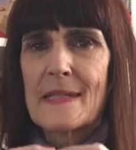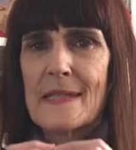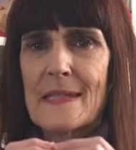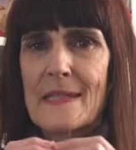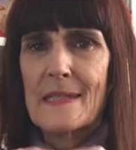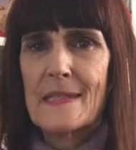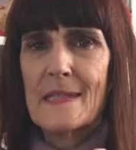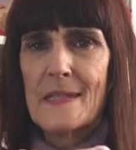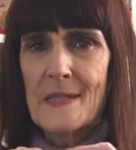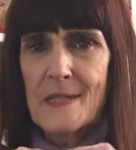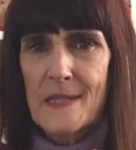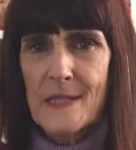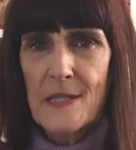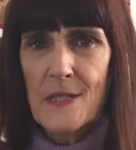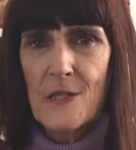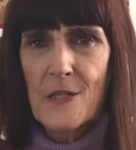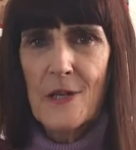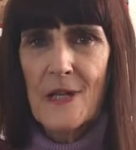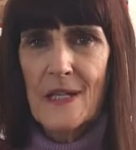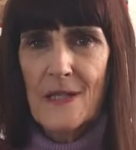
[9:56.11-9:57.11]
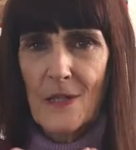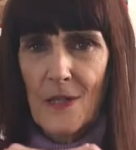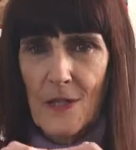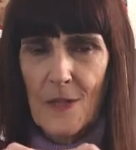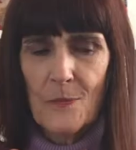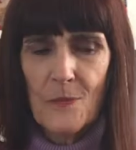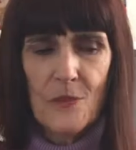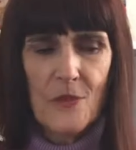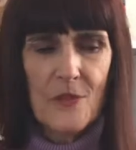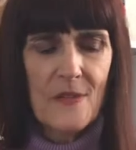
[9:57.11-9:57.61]
in this year and
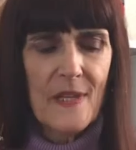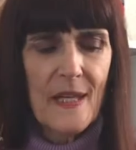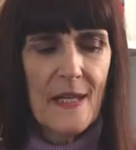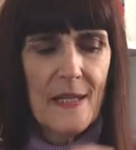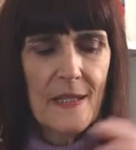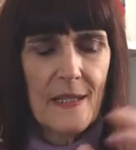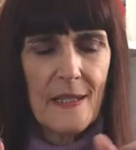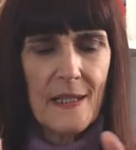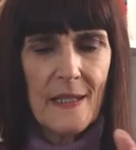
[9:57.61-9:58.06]
onward that